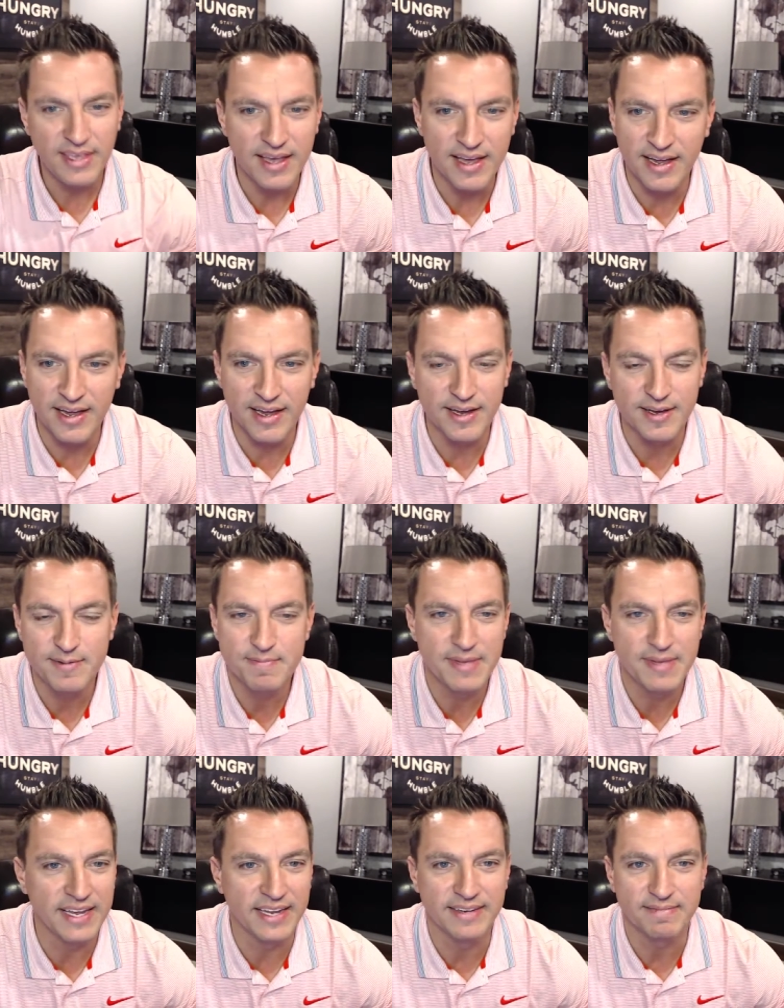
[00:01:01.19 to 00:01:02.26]
Uh,
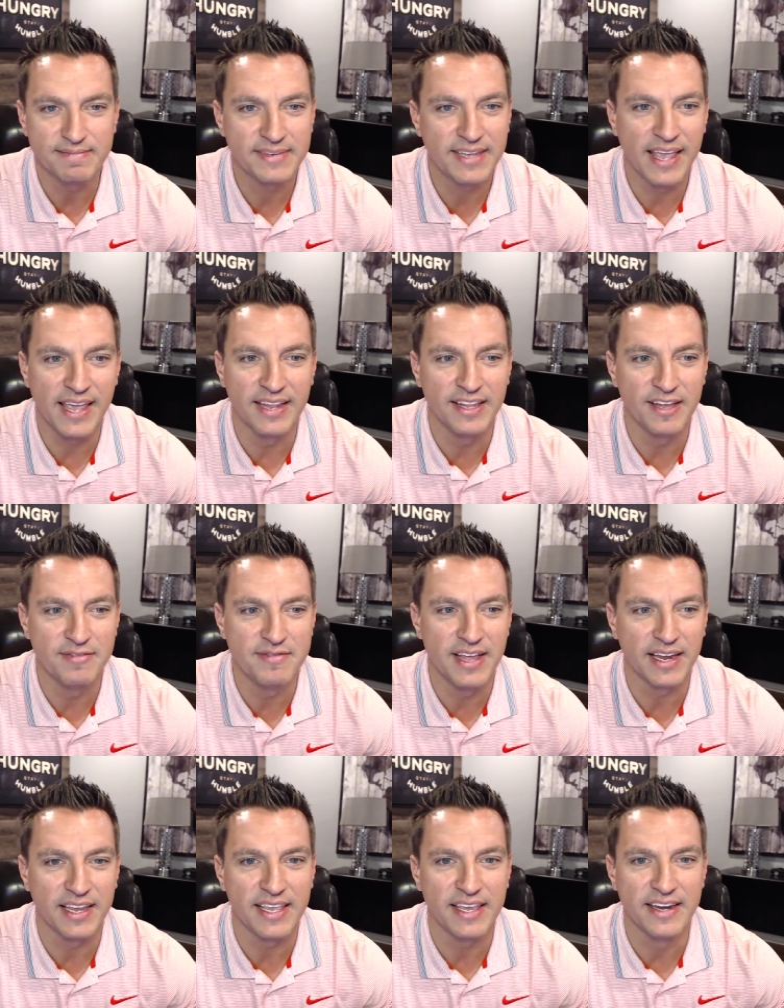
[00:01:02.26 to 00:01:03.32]
man, can't love
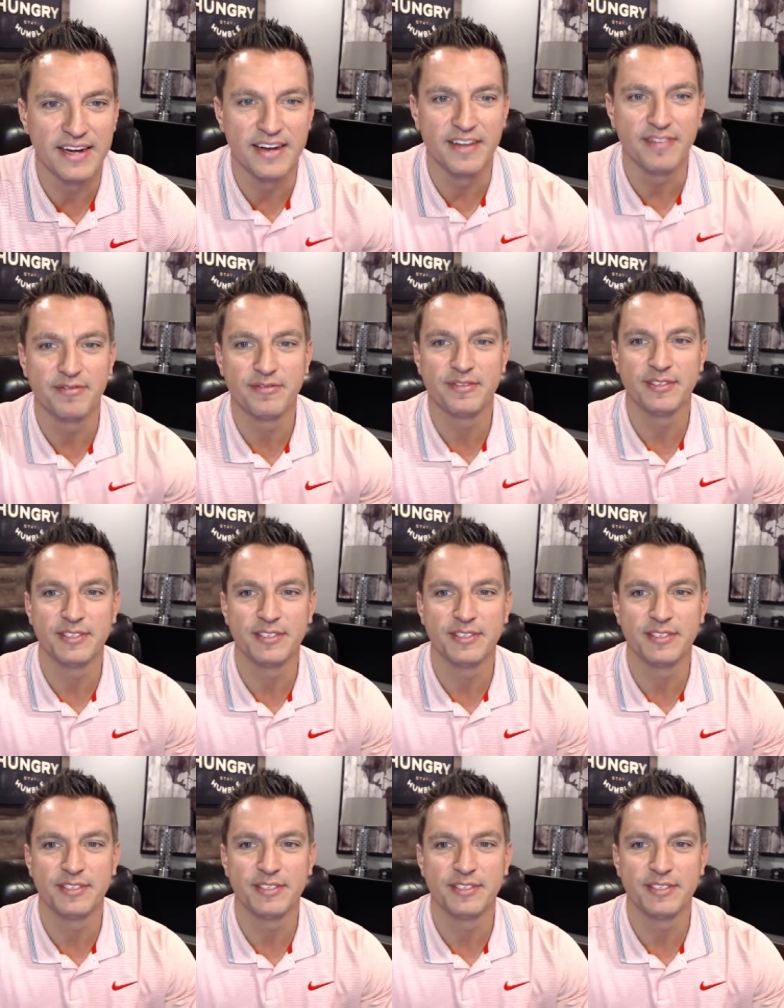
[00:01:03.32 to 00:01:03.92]
that kid enough.